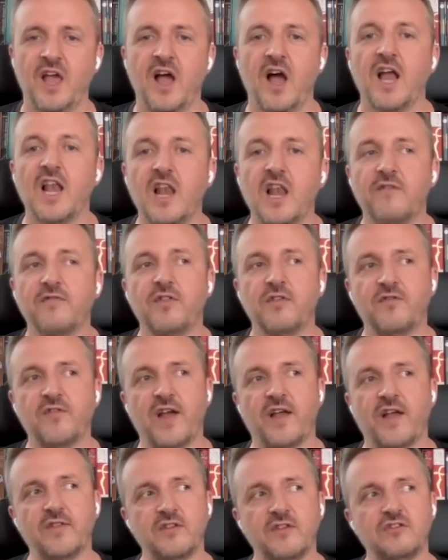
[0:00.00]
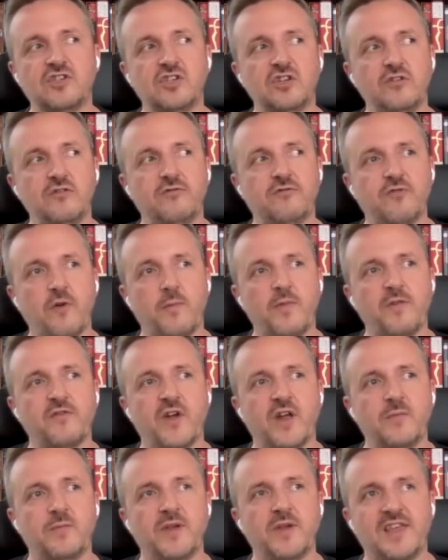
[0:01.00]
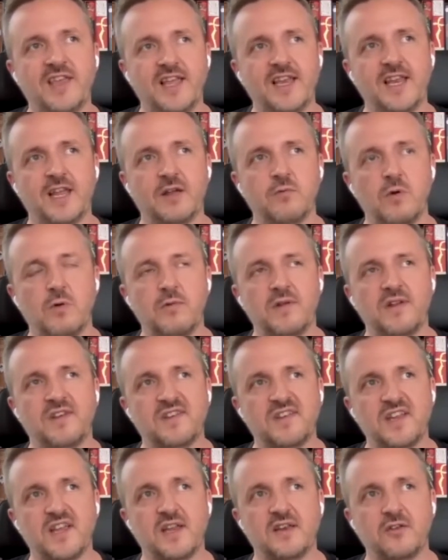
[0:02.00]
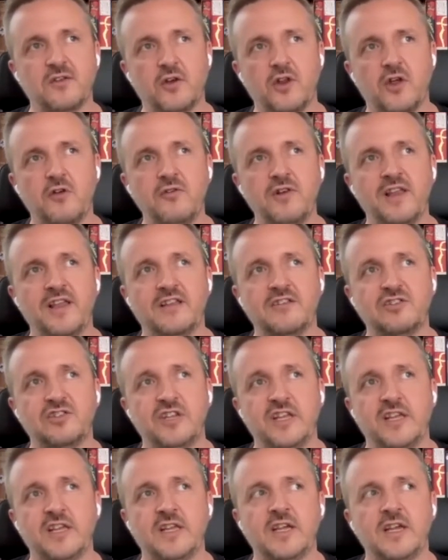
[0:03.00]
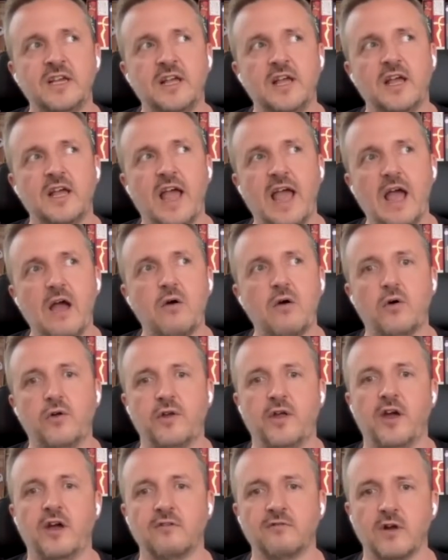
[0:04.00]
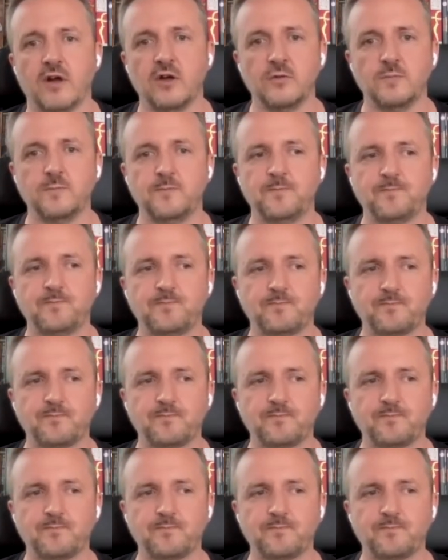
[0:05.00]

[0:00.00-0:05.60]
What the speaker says: I love the fact that from the very beginning, what we see, not only is she out on her own